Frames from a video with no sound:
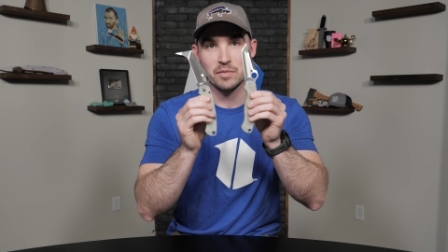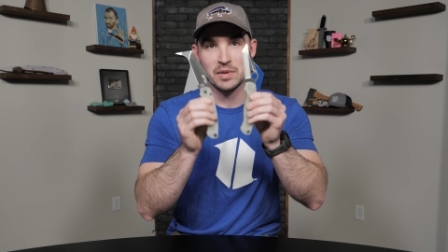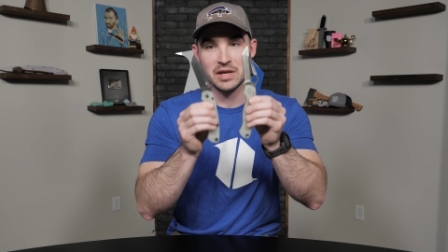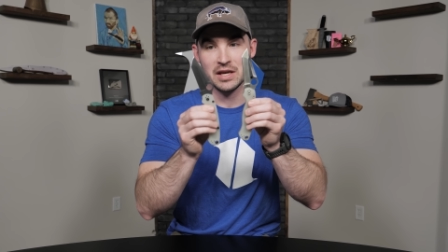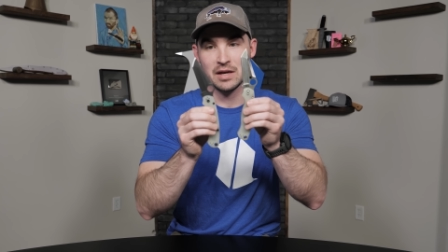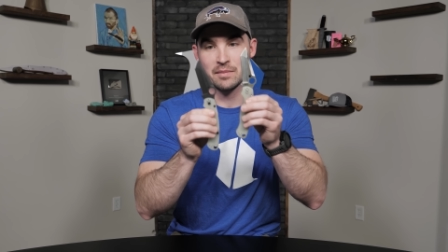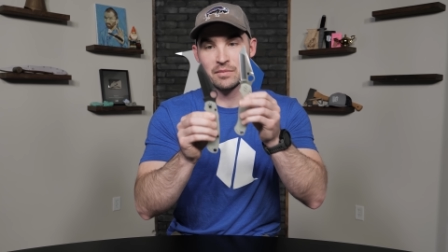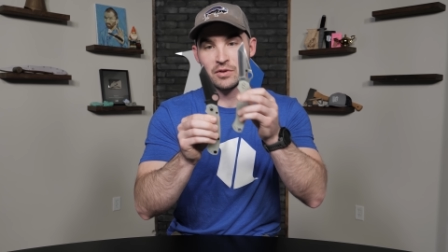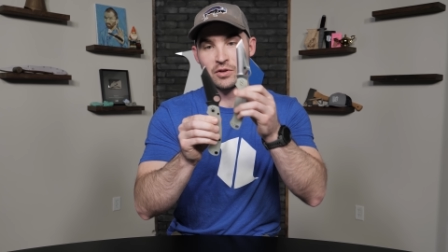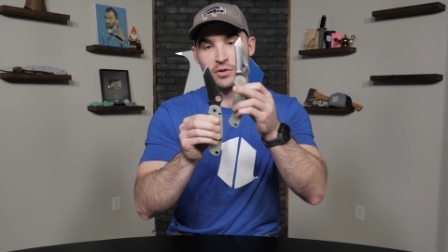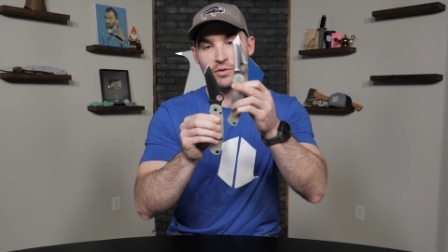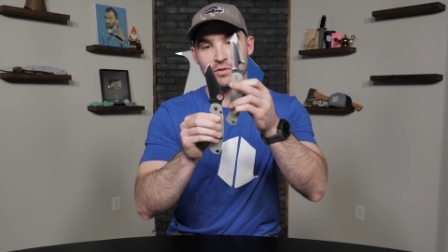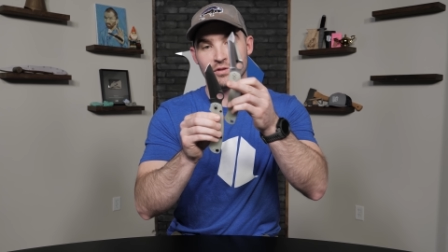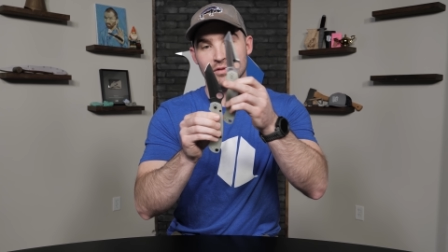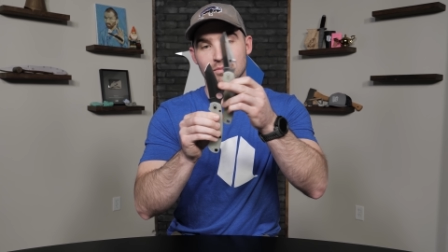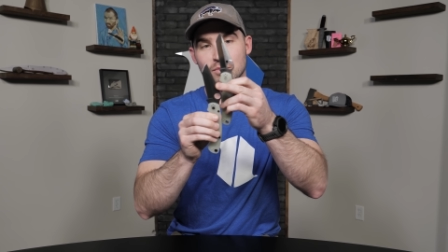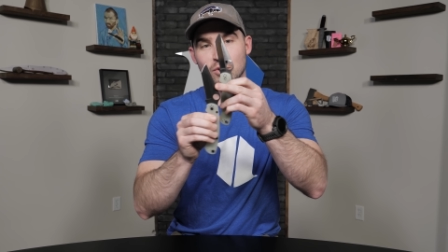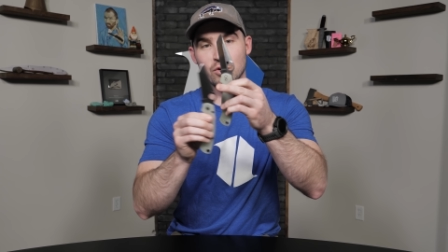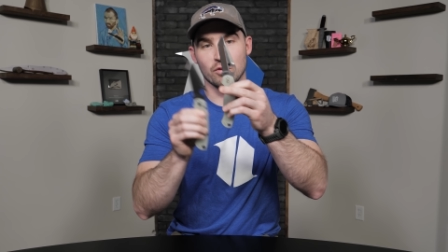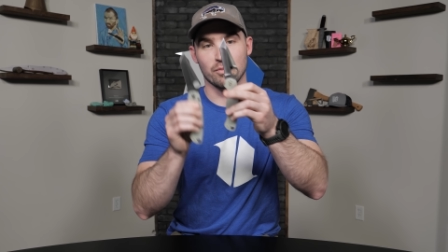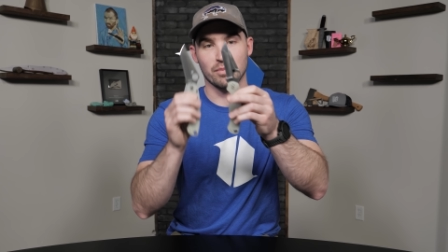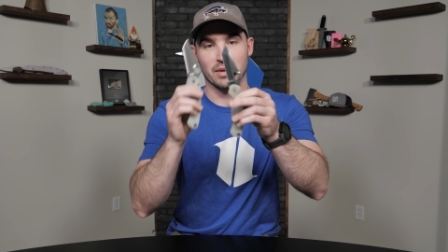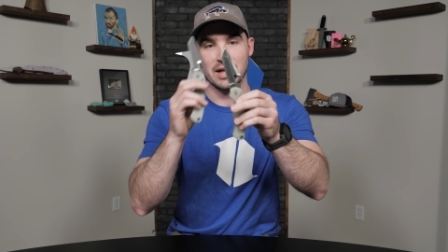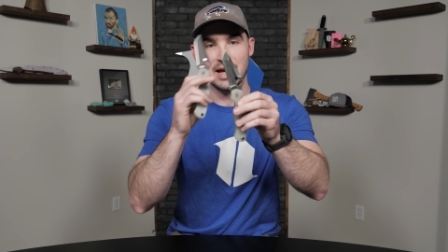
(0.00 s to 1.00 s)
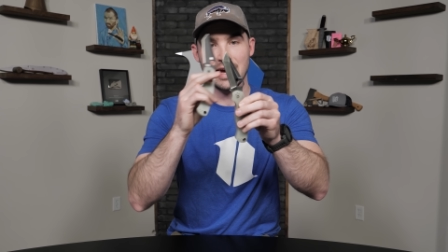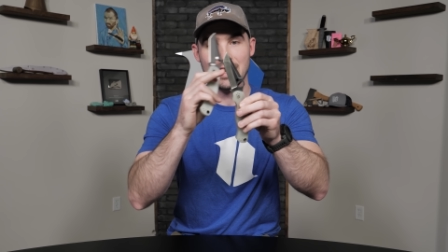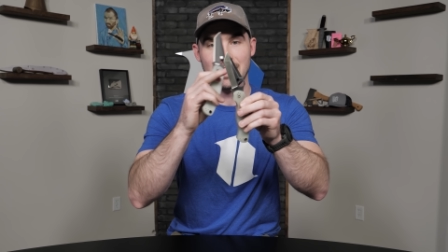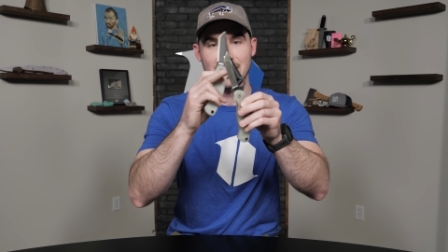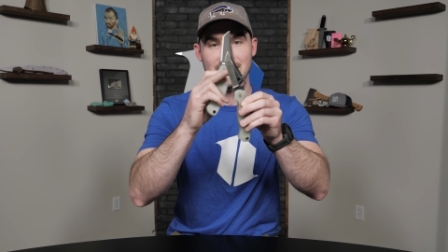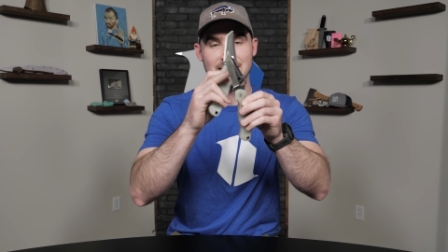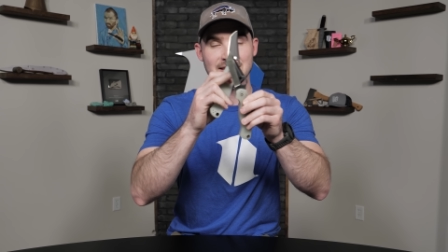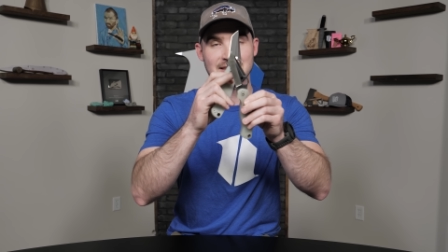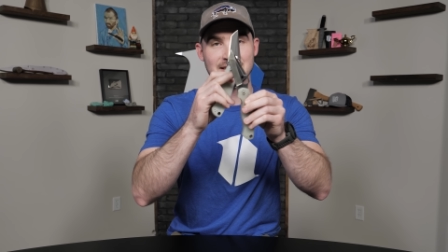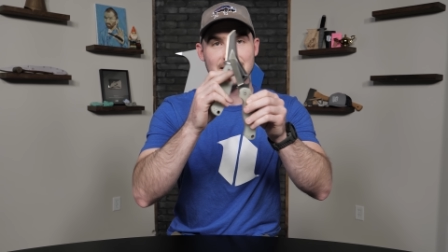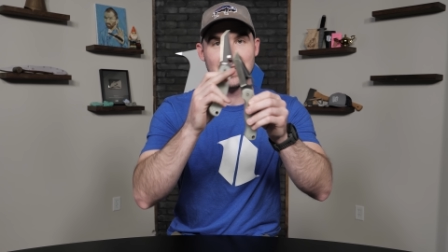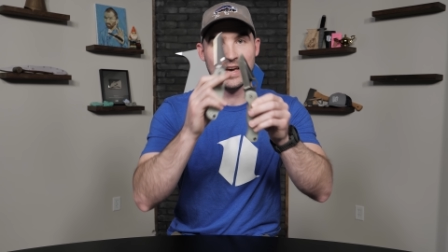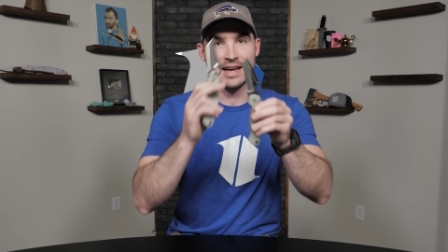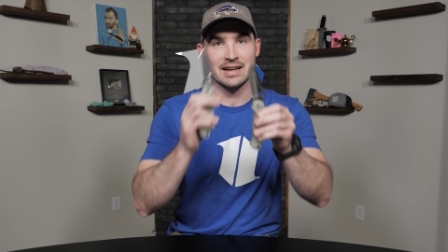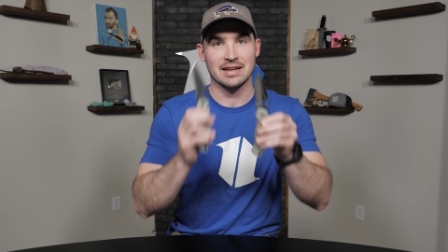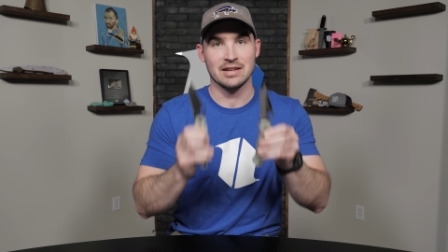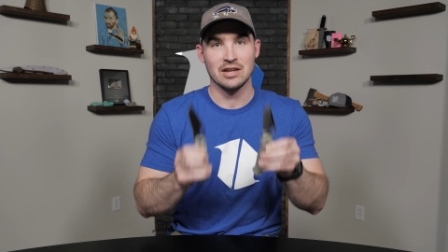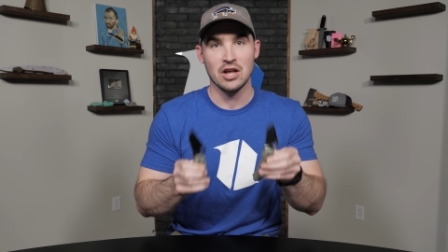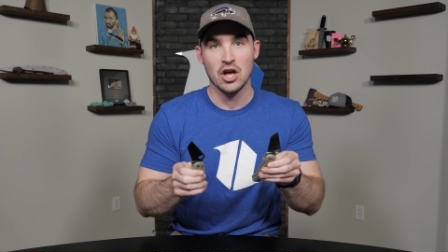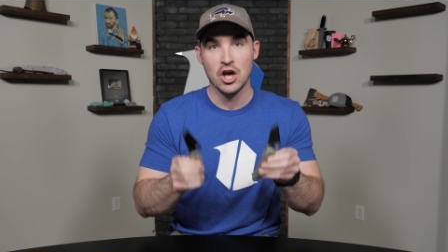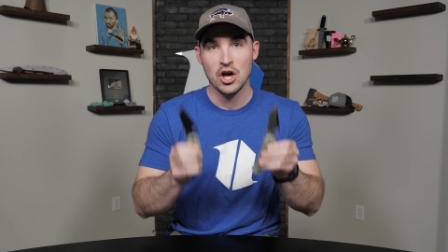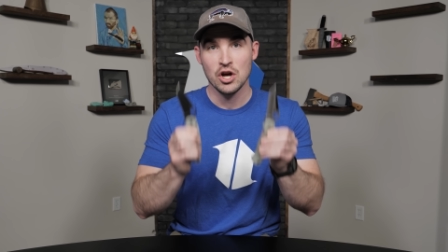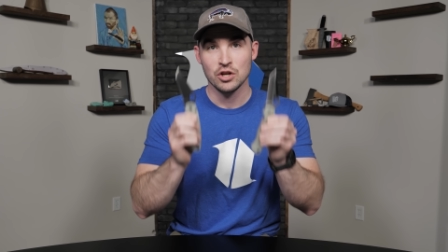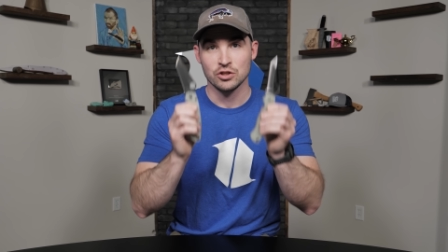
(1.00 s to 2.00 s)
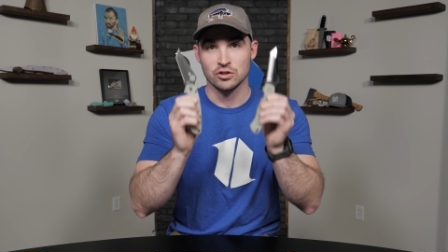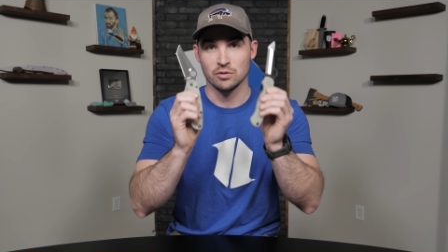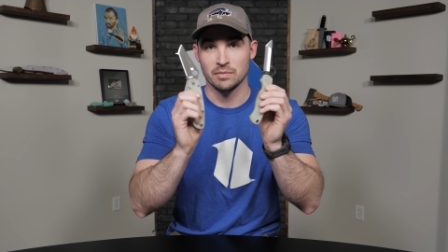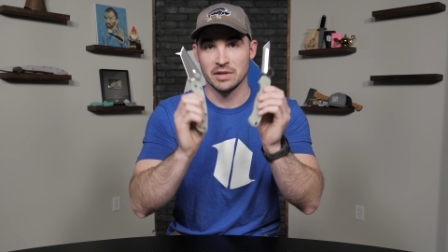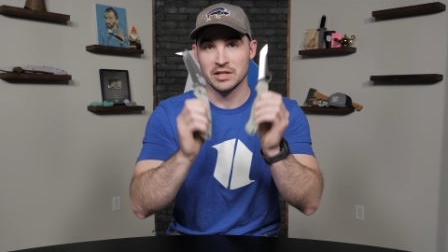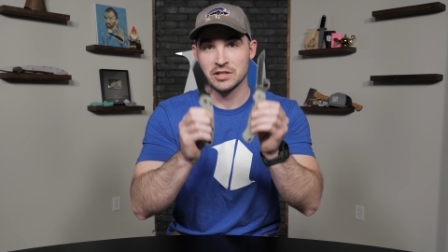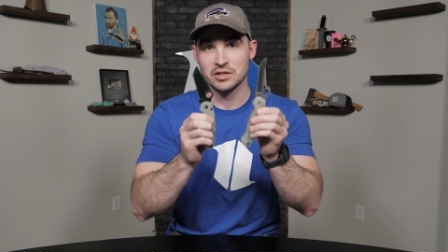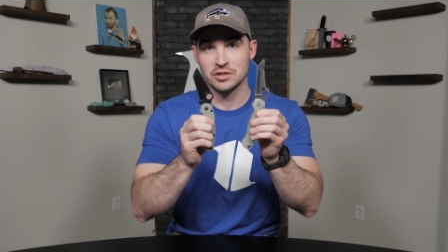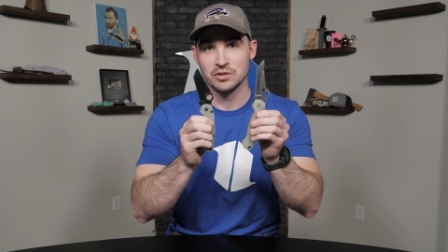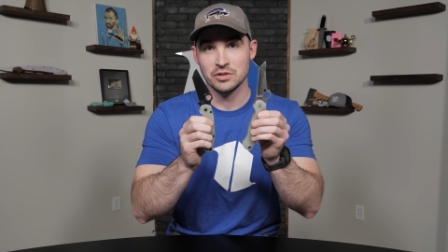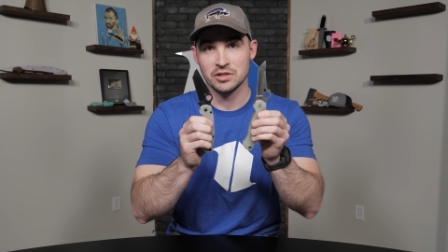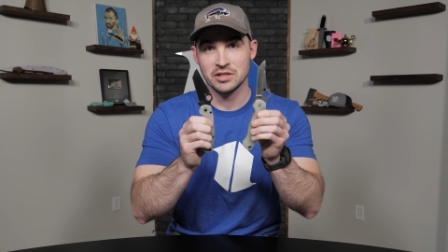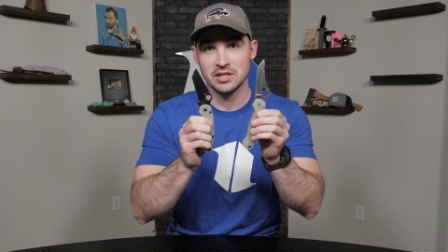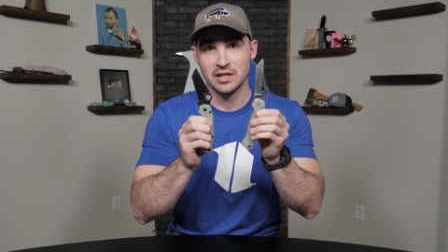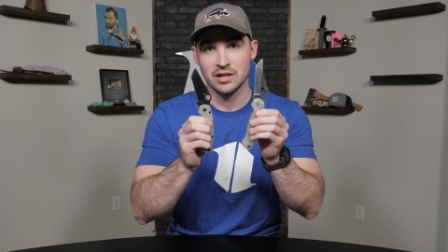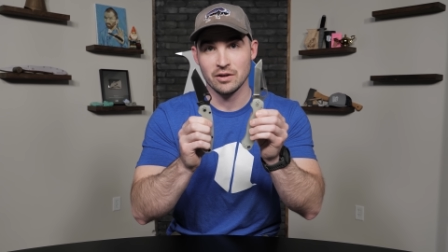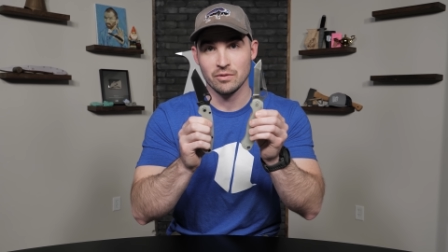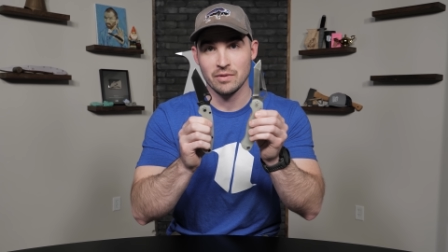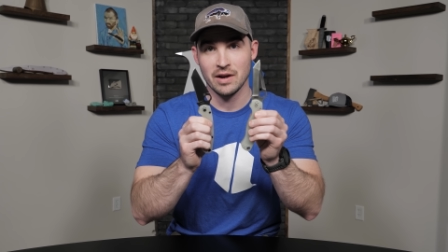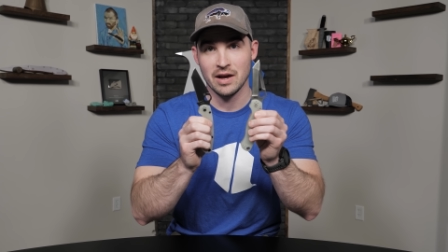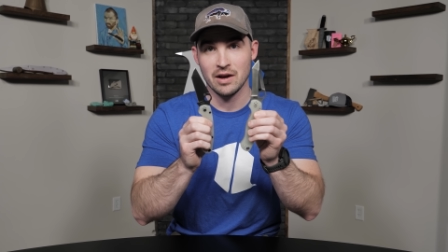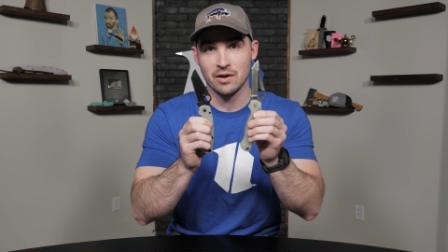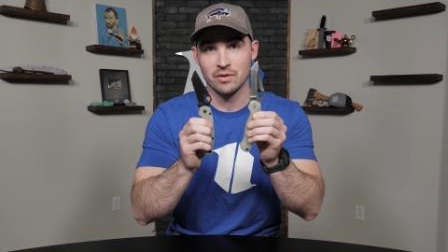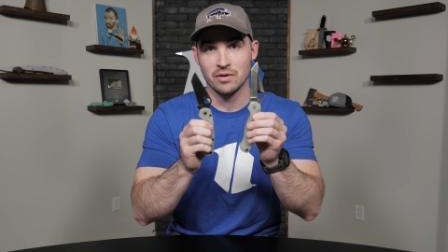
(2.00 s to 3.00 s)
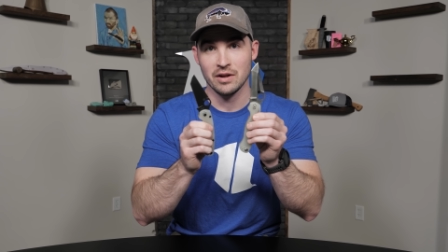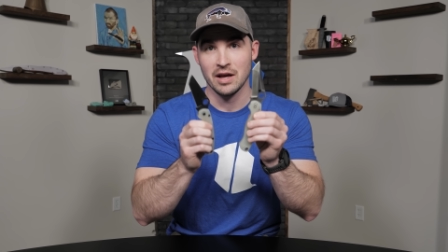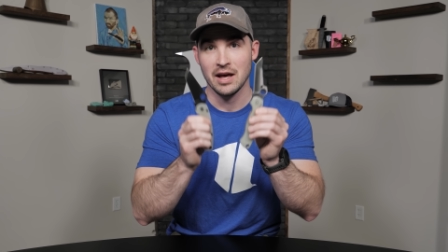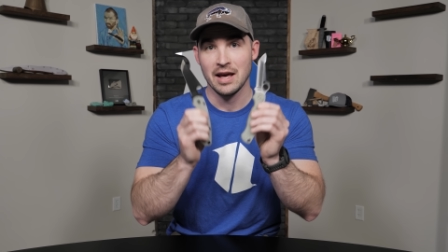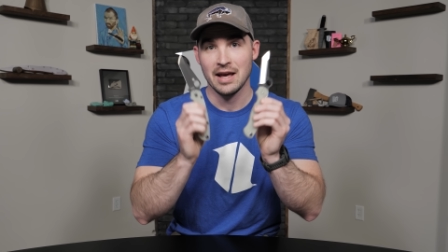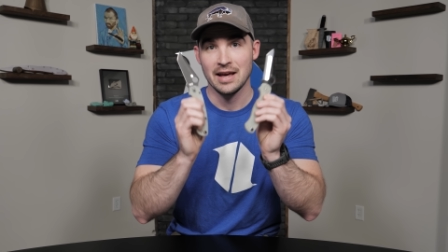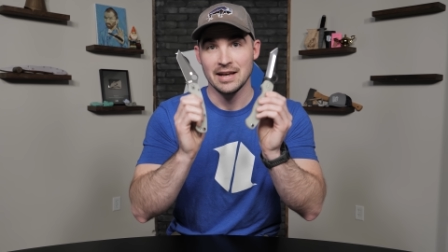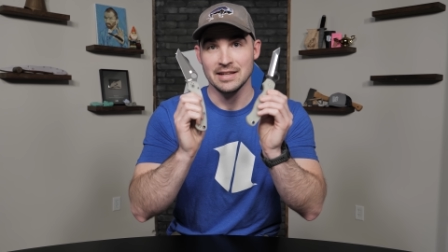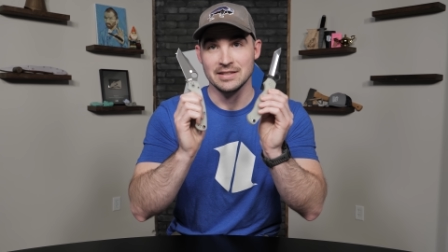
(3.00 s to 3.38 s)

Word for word: PM2s in both black and satin. So make sure you stick around.